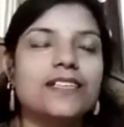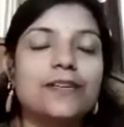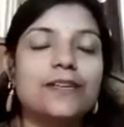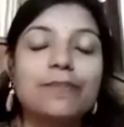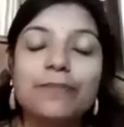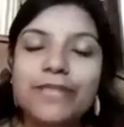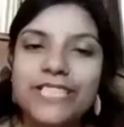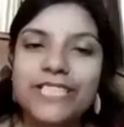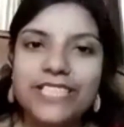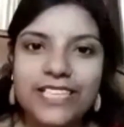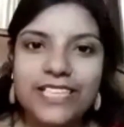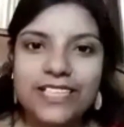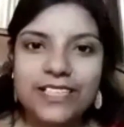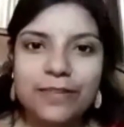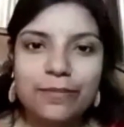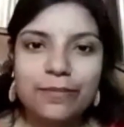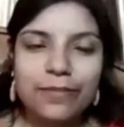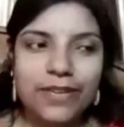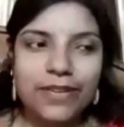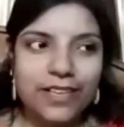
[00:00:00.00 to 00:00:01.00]
completed
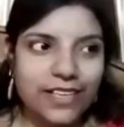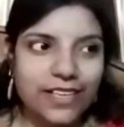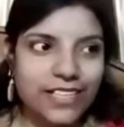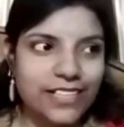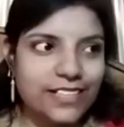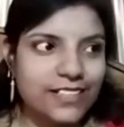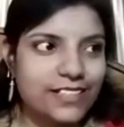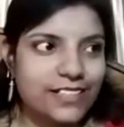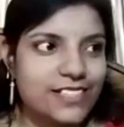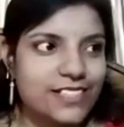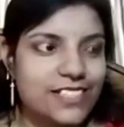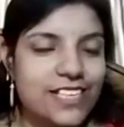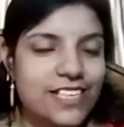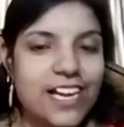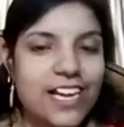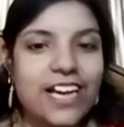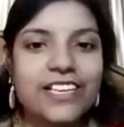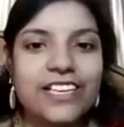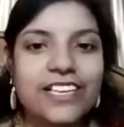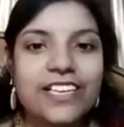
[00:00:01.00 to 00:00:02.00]
my
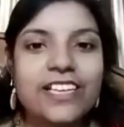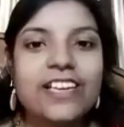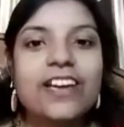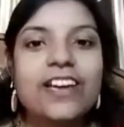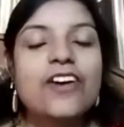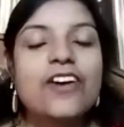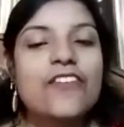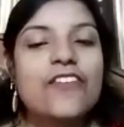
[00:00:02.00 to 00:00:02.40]
study